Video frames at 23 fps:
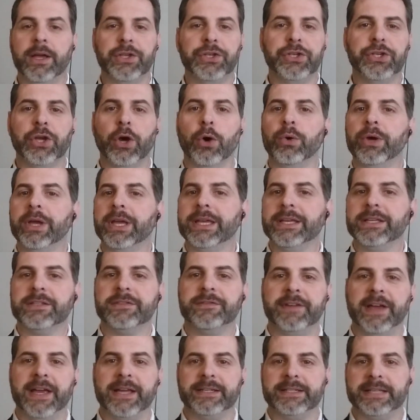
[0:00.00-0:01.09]
Yoga is
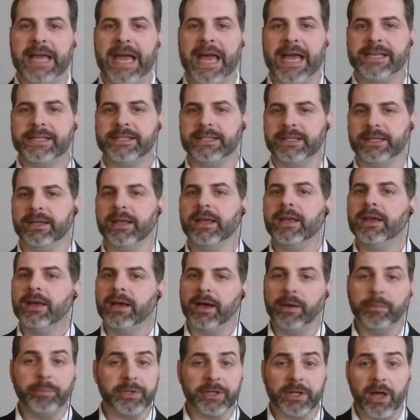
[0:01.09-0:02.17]
fantastic.
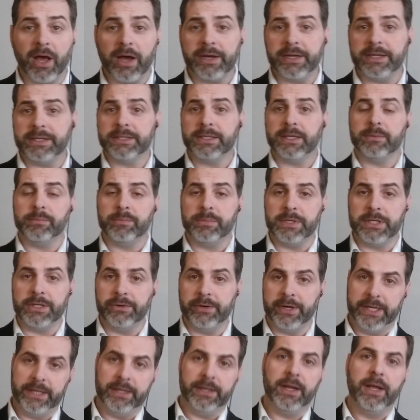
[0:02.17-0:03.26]
Pilates can be
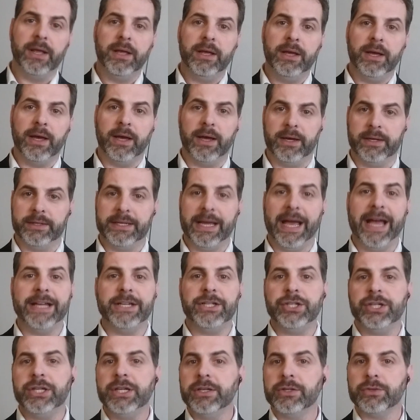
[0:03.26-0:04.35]
great. Tai
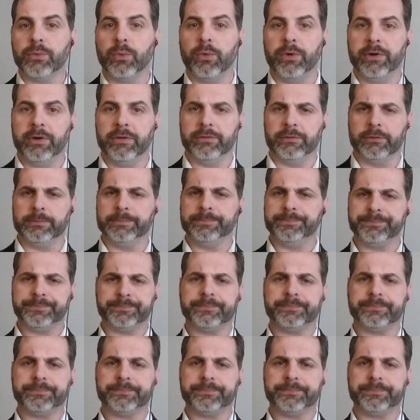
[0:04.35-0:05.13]
Chi is wonderful.